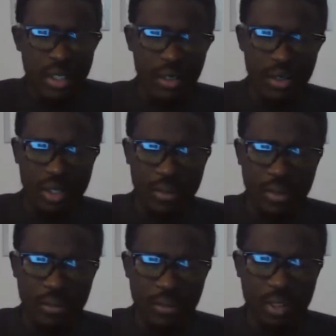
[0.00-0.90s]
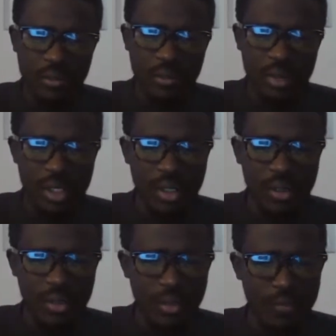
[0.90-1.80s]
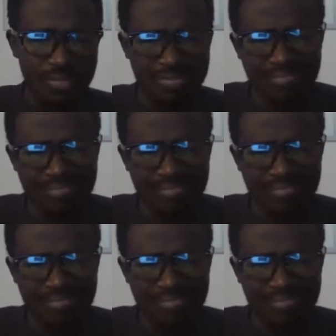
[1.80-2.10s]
They also gave some funding for it also.